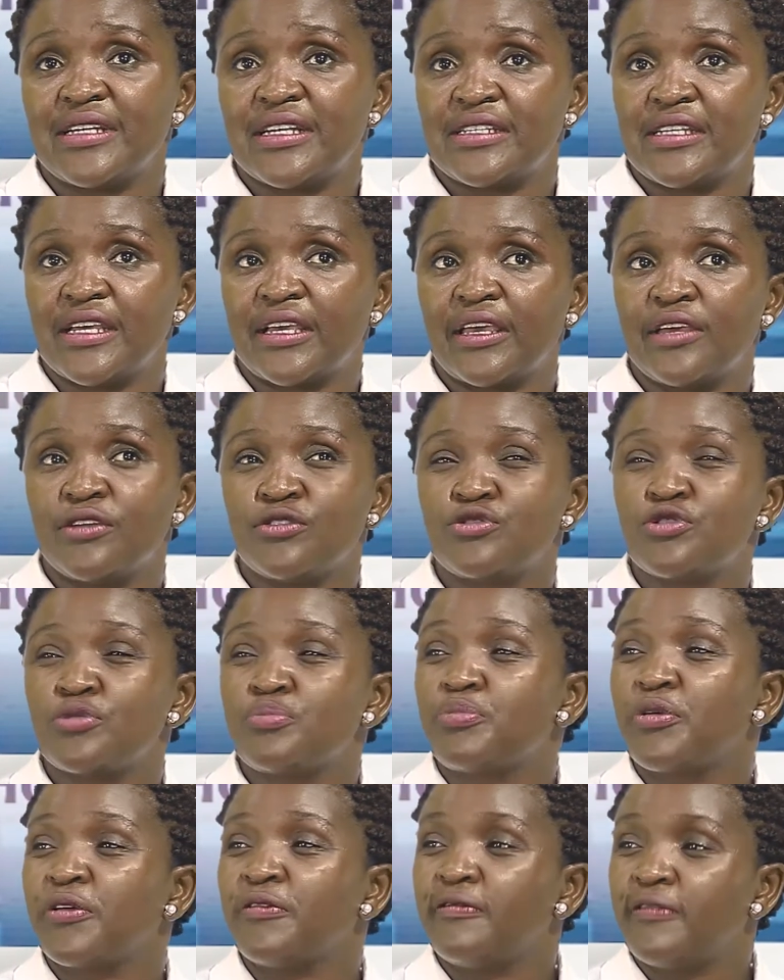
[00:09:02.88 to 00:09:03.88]
are taken to
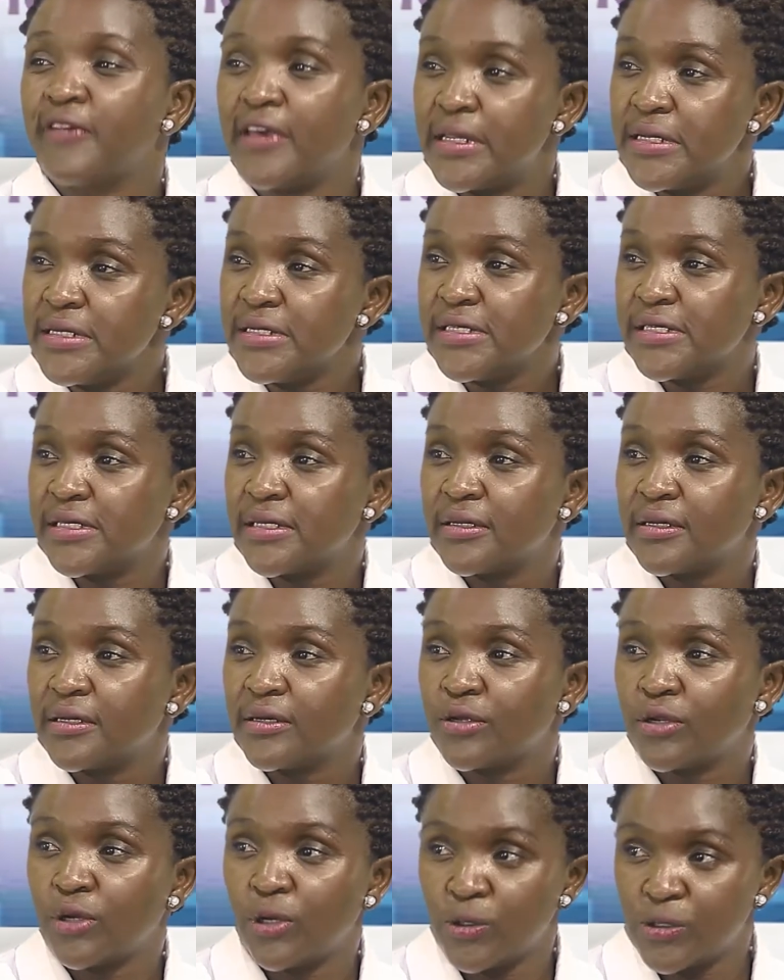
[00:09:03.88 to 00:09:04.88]
prevent
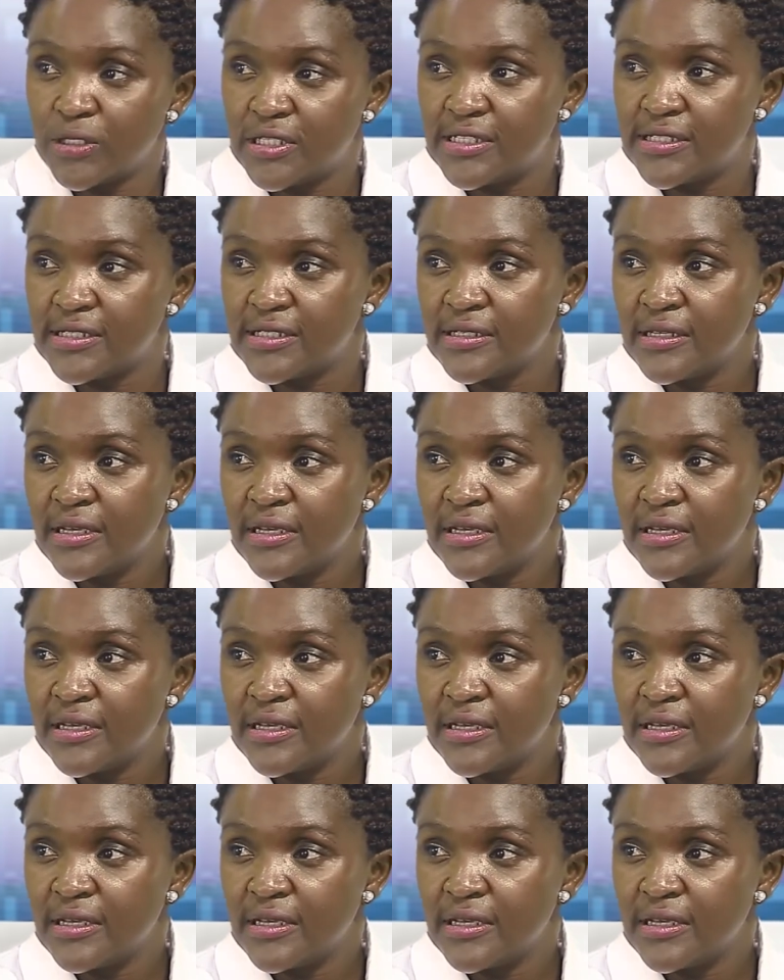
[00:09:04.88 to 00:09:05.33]
clots.